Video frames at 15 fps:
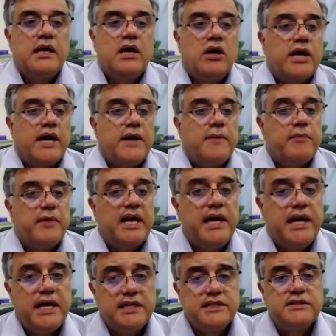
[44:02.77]
Okay, and
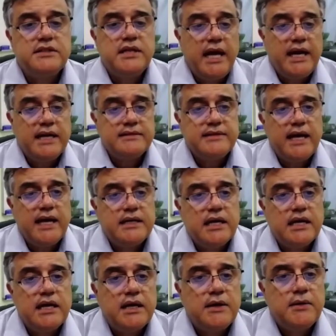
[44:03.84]
here's that
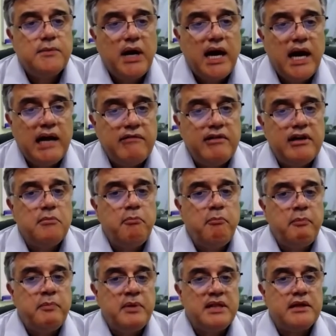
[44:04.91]
high
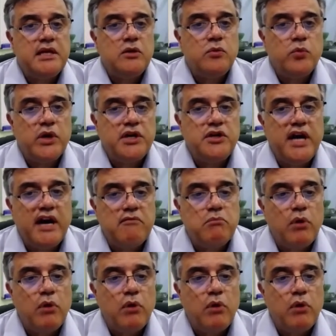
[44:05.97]
availability where you have